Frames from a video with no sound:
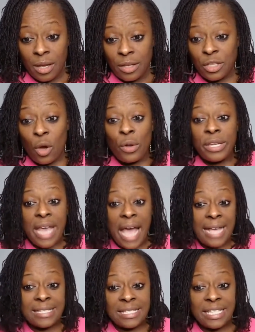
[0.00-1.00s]
So
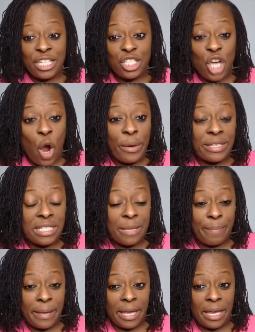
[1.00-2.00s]
yes, there's going to
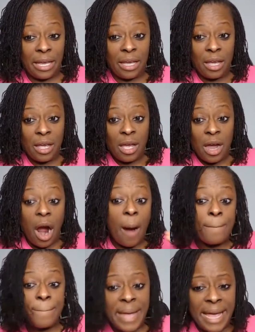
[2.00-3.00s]
be a
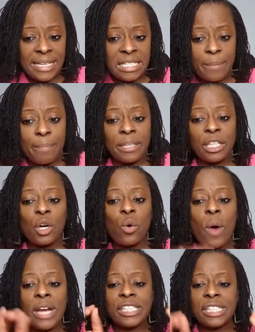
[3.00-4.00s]
mix, but the
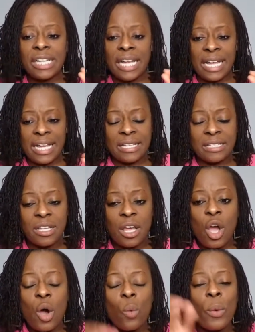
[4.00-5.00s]
question is,
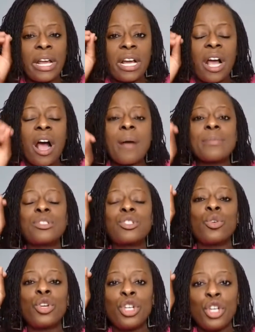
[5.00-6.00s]
when it comes
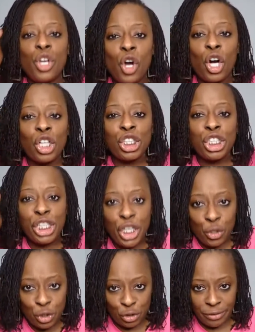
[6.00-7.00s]
to your
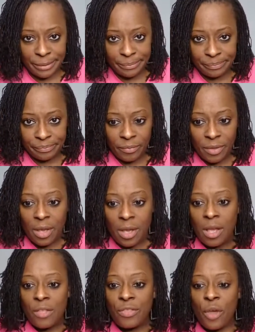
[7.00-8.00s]
children,
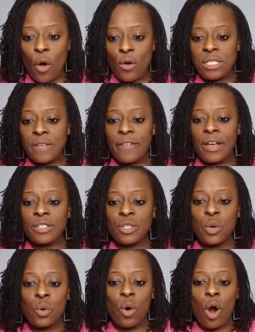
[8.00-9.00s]
those of us
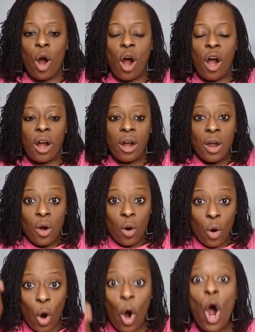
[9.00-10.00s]
who are
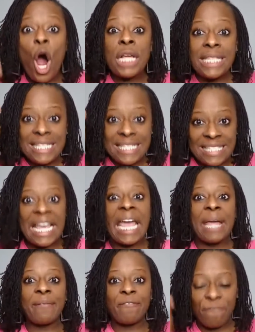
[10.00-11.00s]
on the
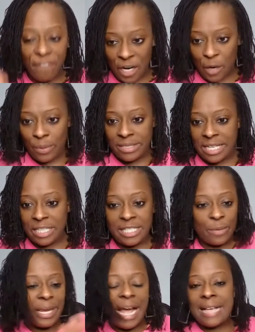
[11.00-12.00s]
same frequency.
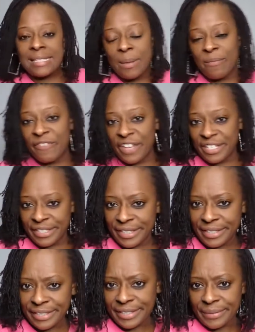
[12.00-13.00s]
See, we got some
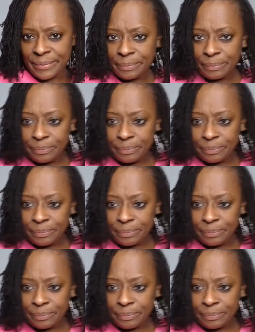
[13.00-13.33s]
visitors.